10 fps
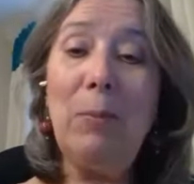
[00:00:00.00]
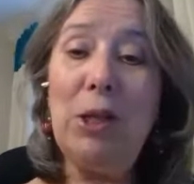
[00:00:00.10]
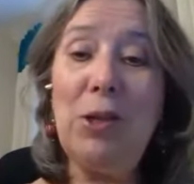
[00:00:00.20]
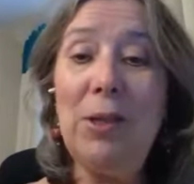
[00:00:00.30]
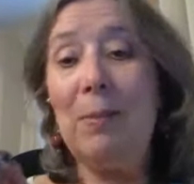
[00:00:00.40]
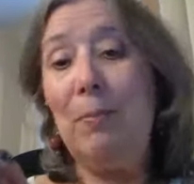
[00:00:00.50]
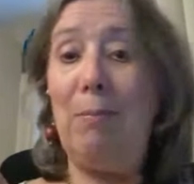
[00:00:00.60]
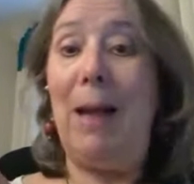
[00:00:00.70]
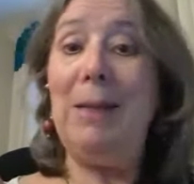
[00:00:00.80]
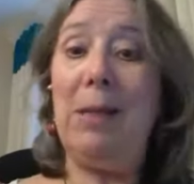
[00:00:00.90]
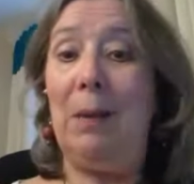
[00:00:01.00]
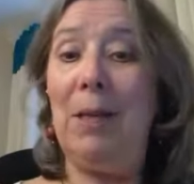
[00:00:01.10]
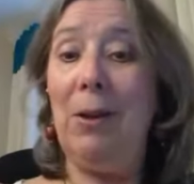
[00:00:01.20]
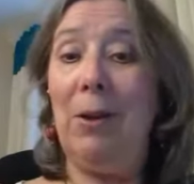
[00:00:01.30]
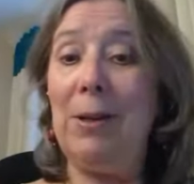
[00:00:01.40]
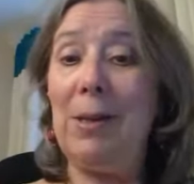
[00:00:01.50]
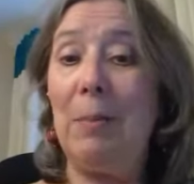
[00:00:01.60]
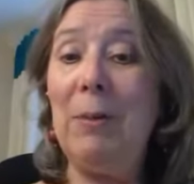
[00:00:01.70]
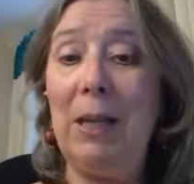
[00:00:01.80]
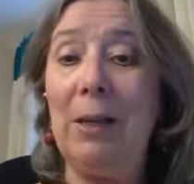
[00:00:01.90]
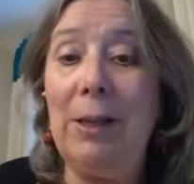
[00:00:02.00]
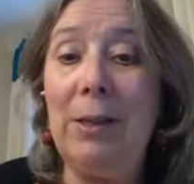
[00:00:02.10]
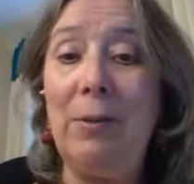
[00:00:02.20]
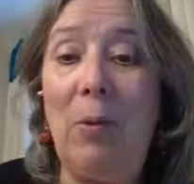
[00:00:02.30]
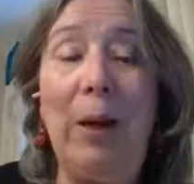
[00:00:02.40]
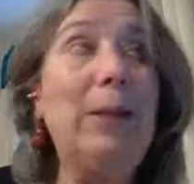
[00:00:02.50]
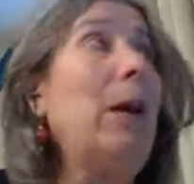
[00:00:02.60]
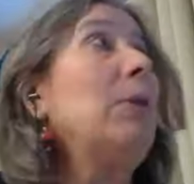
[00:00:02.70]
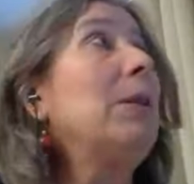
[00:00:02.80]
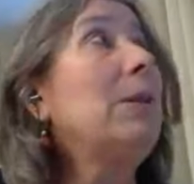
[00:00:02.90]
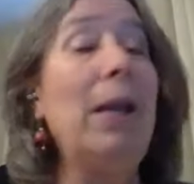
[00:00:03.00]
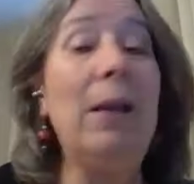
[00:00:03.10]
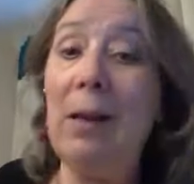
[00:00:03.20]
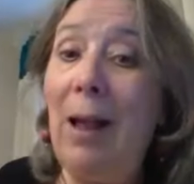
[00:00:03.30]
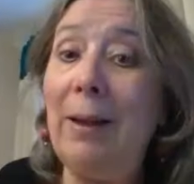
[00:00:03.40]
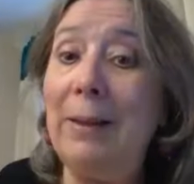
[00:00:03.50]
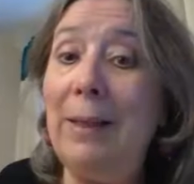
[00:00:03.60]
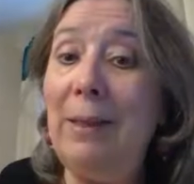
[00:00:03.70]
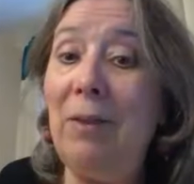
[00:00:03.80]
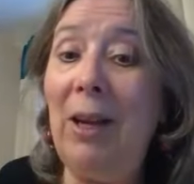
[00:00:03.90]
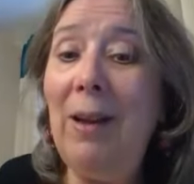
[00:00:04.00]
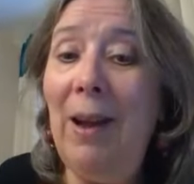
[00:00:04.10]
which is my time here because I'm in England and right now it's 8 o'clock in the evening,